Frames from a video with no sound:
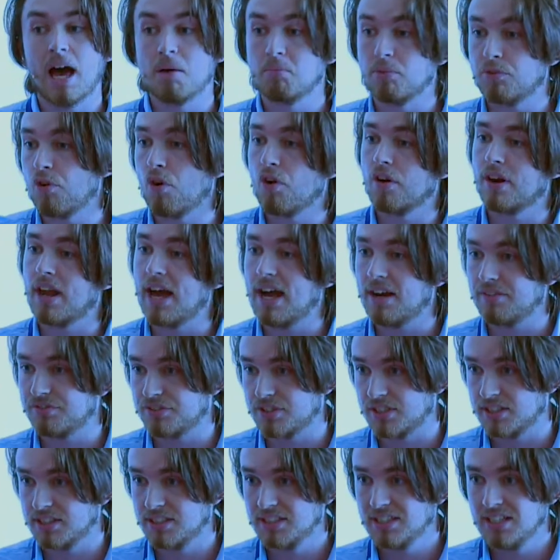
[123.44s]
and before and
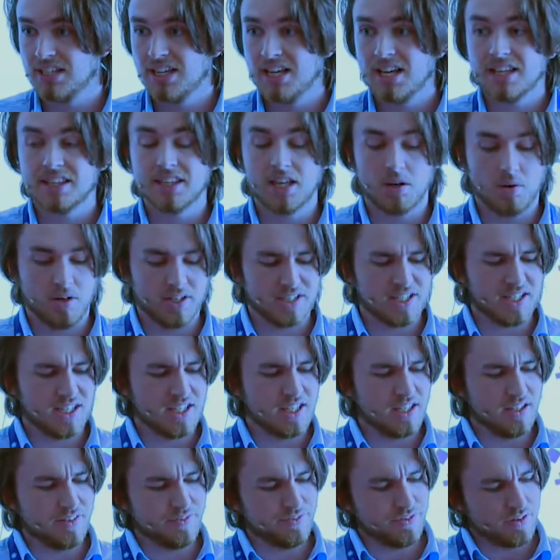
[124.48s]
after. Now, I can
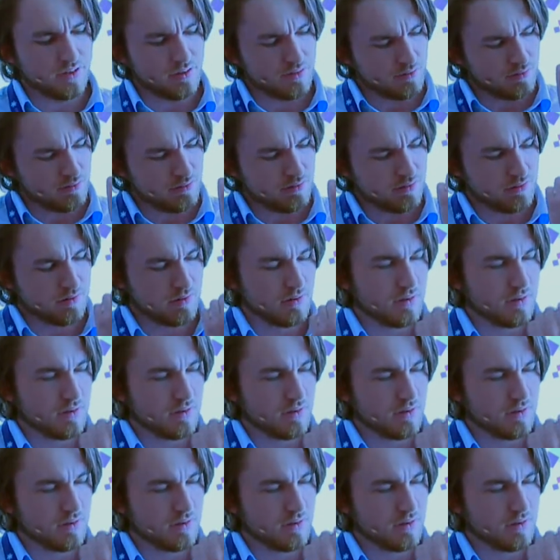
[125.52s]
give you